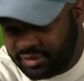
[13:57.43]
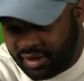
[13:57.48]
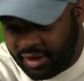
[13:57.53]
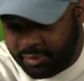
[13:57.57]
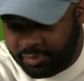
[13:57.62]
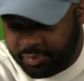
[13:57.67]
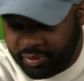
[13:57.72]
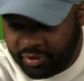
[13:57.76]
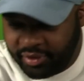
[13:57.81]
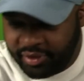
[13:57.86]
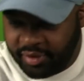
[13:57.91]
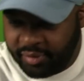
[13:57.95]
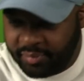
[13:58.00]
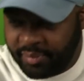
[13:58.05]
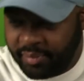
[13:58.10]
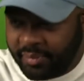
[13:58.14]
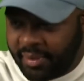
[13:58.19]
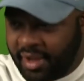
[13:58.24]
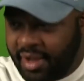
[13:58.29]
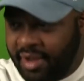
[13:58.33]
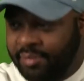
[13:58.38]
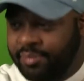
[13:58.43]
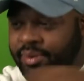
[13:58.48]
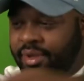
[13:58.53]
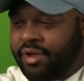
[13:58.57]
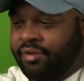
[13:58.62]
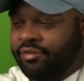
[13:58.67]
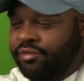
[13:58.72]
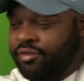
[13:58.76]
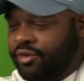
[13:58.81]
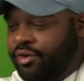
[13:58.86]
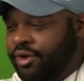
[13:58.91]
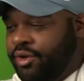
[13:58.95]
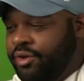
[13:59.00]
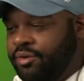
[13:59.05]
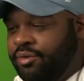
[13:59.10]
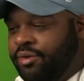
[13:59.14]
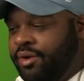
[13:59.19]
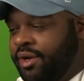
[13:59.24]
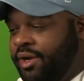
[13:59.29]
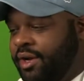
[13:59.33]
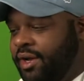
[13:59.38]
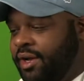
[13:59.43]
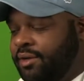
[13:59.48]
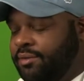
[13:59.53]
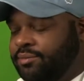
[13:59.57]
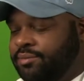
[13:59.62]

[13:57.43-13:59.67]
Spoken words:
I'll pull it up on my iPad for you. Why not?